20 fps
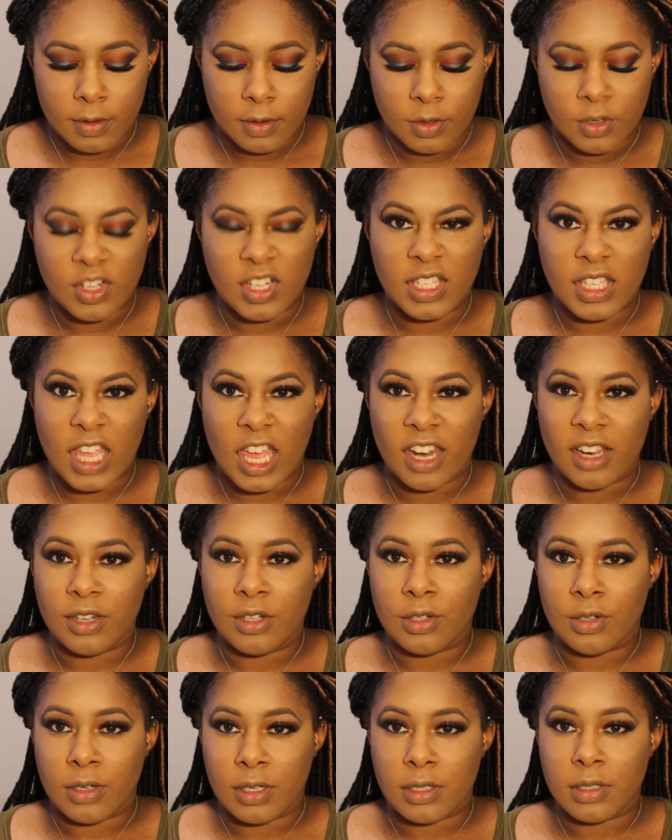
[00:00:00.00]
You just gotta
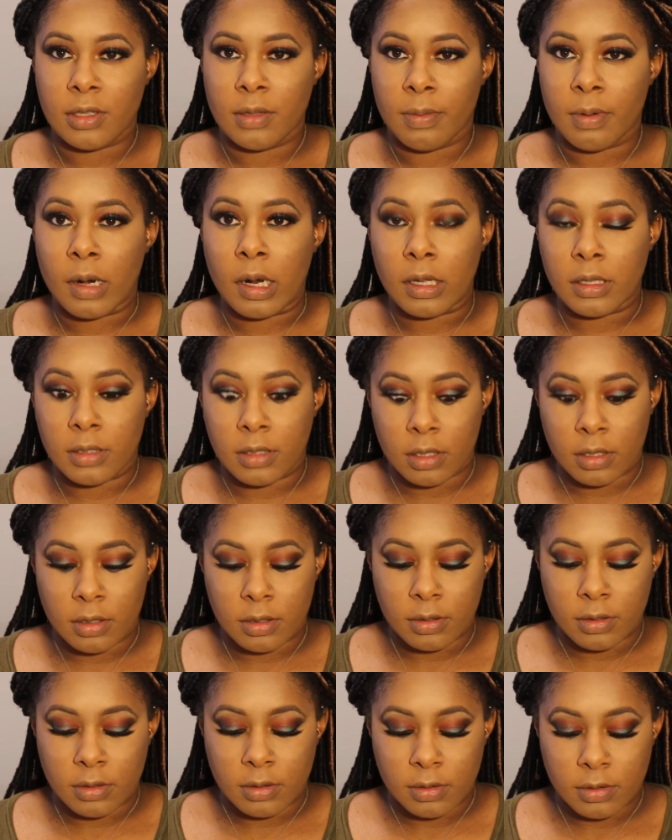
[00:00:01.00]
trust the
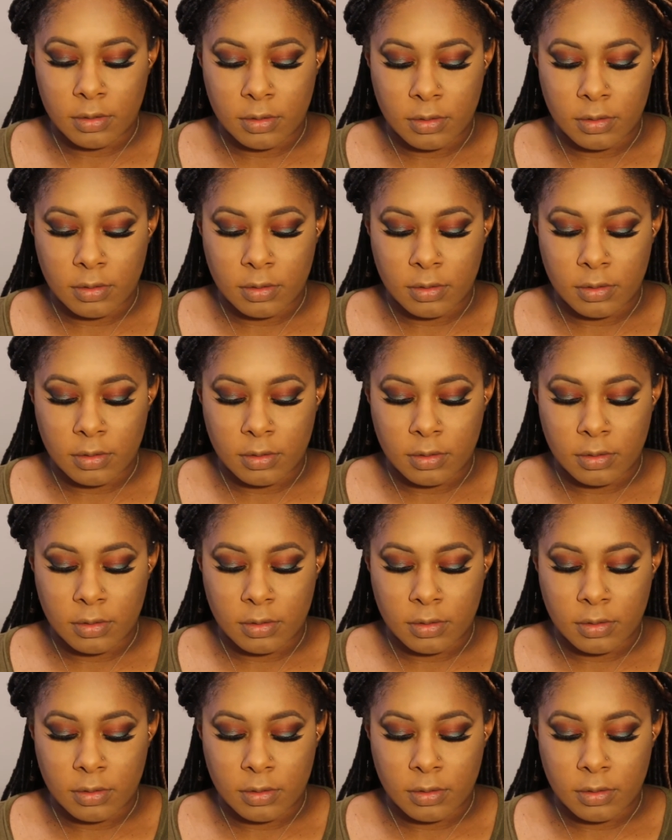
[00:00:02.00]
process.